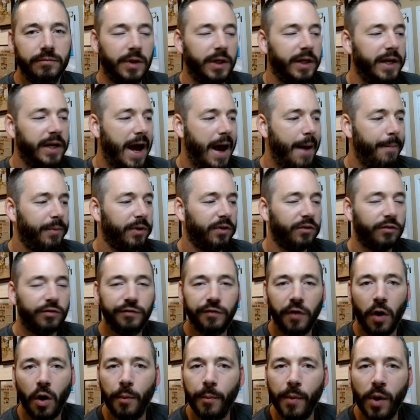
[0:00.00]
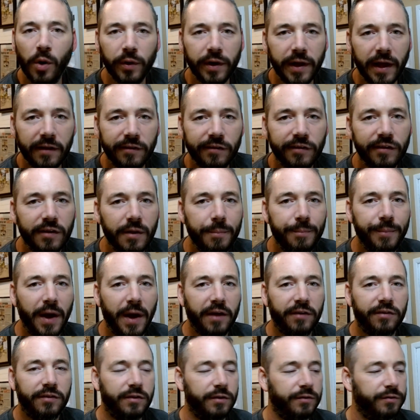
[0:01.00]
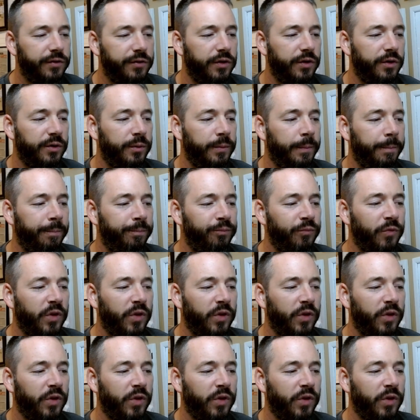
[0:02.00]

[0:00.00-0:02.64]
It happens. FOMO gets the best of you.